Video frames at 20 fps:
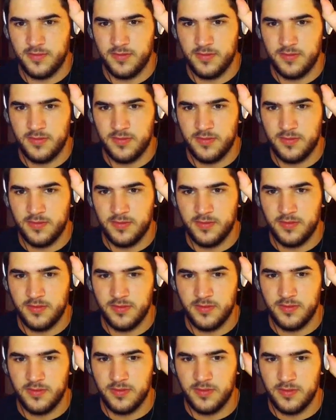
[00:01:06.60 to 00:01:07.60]

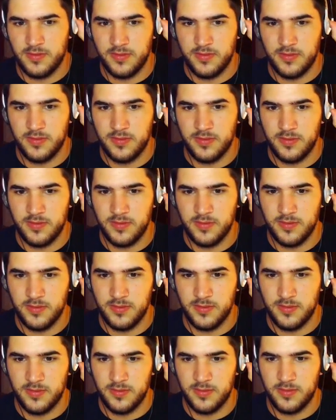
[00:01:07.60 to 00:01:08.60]

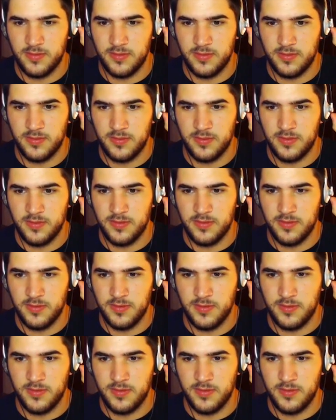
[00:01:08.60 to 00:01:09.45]
Nothing is said.